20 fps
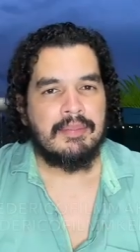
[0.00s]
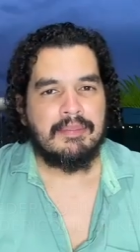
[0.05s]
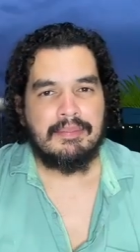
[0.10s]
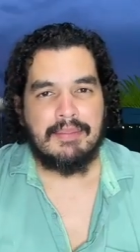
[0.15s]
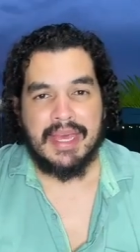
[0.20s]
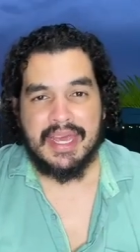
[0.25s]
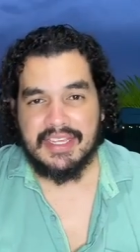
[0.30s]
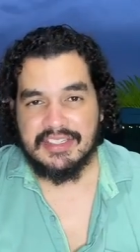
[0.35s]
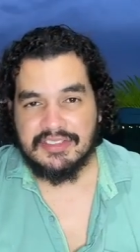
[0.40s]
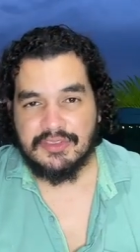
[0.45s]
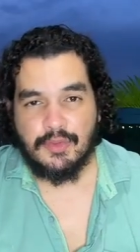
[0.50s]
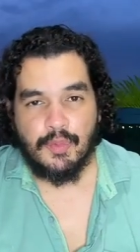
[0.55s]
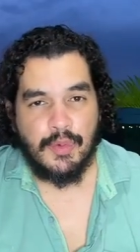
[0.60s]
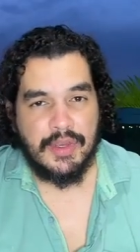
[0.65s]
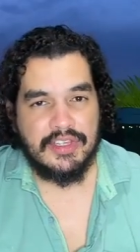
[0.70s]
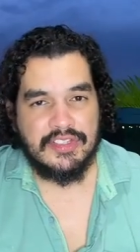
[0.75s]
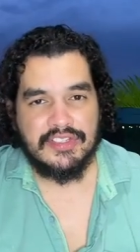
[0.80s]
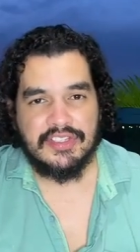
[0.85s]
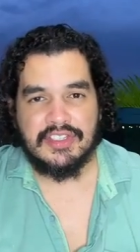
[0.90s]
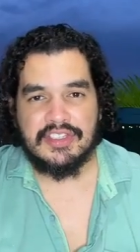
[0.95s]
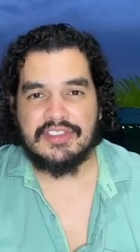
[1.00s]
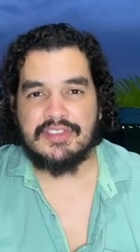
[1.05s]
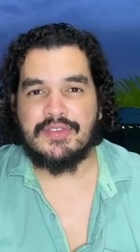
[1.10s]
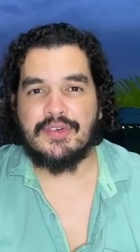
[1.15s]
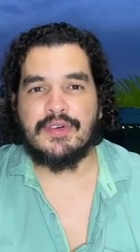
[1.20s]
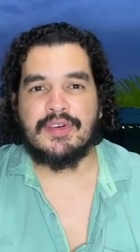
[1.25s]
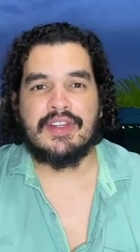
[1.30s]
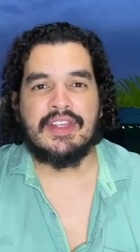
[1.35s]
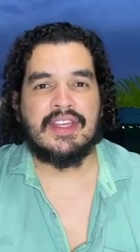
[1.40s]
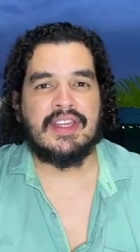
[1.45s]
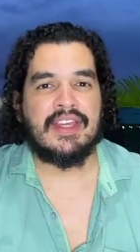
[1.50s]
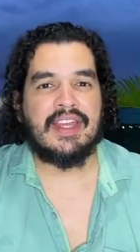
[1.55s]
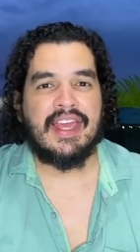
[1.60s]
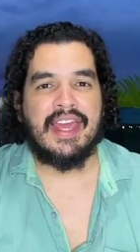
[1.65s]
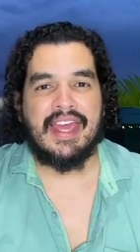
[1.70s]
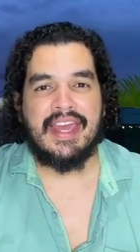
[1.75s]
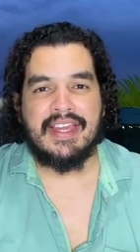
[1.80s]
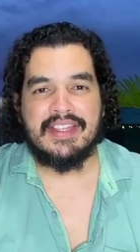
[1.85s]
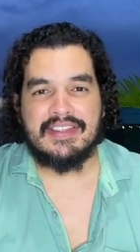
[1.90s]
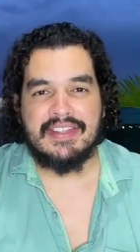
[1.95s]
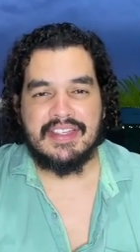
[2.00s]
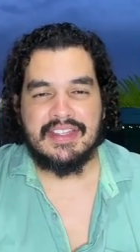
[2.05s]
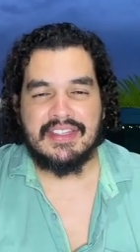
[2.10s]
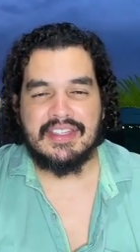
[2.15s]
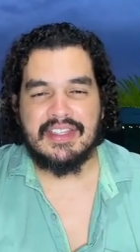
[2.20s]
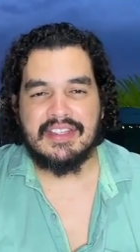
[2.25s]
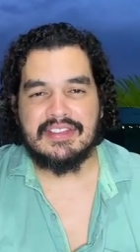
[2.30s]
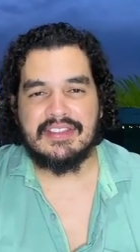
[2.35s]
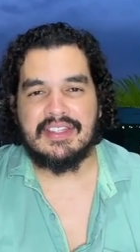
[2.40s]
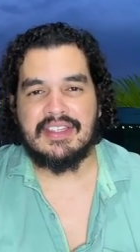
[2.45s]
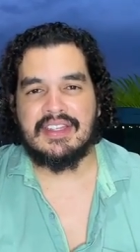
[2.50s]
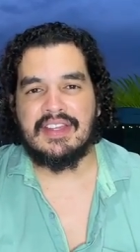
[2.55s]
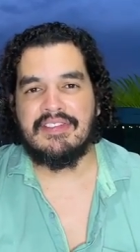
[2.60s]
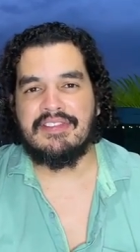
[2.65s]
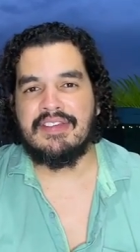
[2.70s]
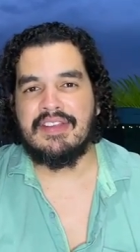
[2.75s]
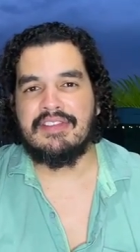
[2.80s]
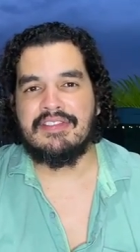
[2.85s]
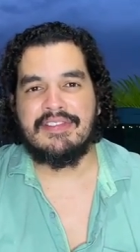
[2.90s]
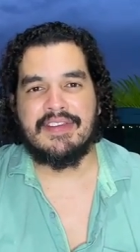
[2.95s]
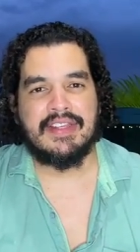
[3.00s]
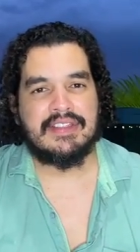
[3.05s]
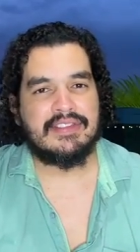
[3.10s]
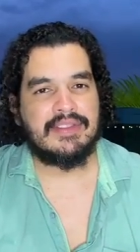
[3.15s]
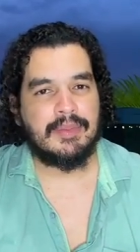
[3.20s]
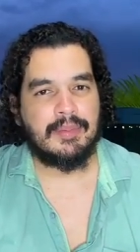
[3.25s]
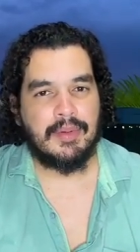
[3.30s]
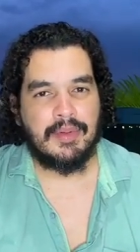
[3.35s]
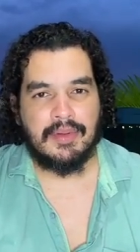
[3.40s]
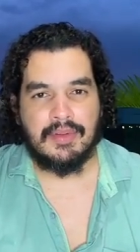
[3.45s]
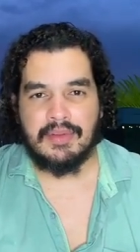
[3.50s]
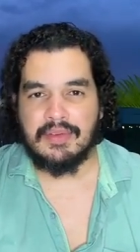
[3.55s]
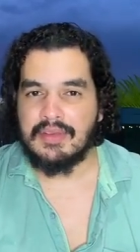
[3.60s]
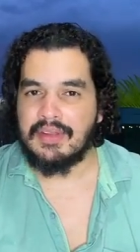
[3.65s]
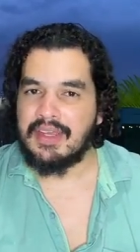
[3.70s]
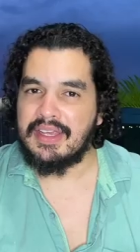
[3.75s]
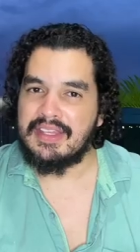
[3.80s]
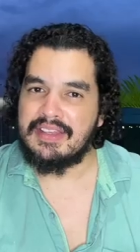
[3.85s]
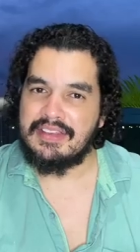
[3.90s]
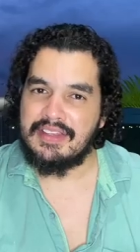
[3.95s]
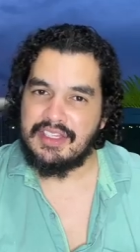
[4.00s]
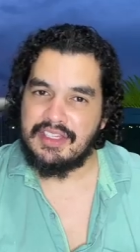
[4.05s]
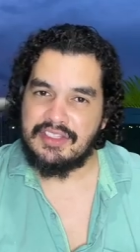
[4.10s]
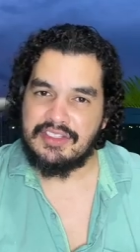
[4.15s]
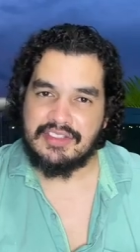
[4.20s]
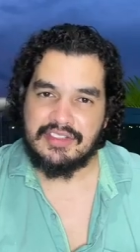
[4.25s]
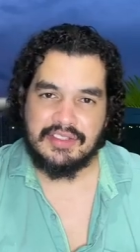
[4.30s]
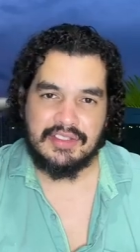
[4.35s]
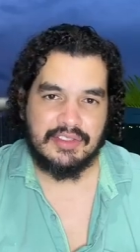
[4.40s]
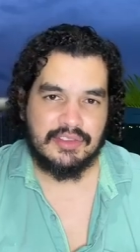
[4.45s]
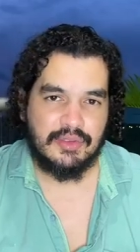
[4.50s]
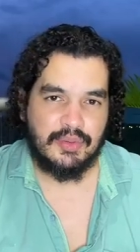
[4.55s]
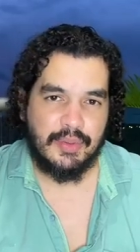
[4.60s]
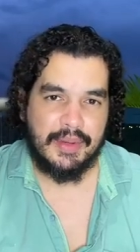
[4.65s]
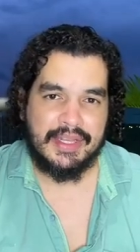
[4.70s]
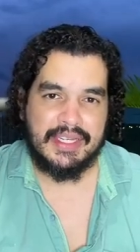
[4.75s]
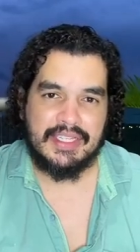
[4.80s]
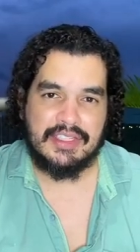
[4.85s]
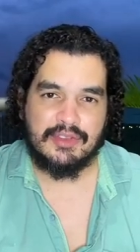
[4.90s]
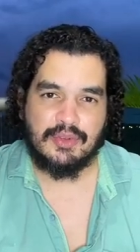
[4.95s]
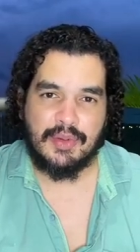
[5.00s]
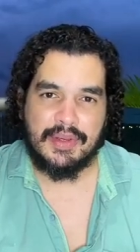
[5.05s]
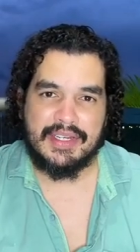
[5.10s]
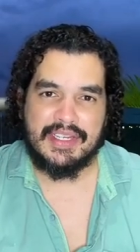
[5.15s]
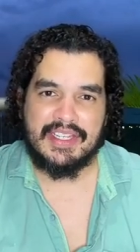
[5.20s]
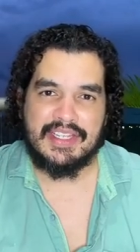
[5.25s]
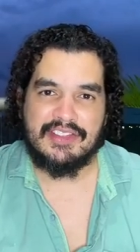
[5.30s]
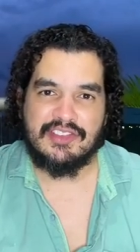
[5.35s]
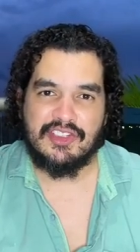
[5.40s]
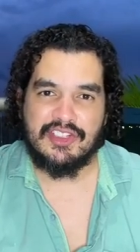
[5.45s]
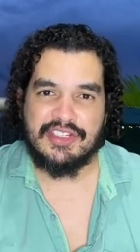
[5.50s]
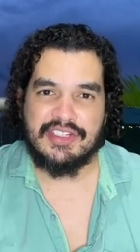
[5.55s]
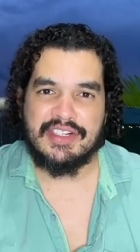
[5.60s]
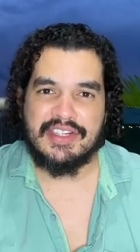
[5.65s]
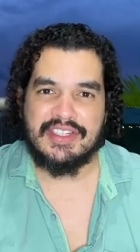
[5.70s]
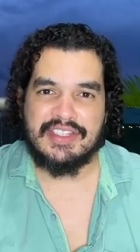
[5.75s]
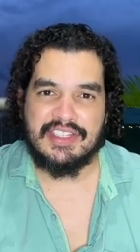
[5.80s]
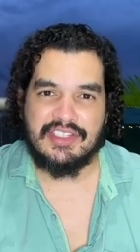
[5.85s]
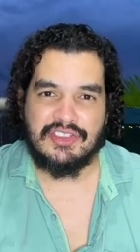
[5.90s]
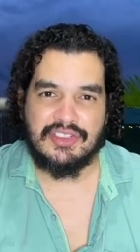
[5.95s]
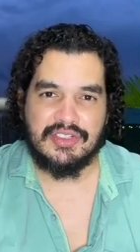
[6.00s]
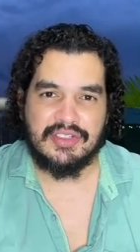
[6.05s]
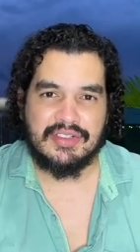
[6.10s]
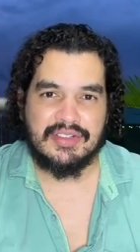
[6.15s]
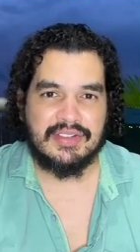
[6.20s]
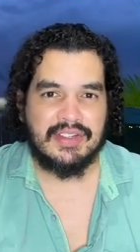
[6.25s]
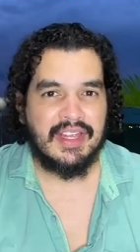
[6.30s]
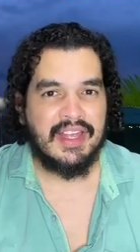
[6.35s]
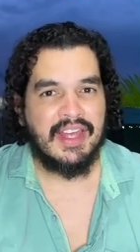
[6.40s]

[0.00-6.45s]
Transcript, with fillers: Best wishes for the 8th Indian Cinefilm Festival in this 2020 year edition.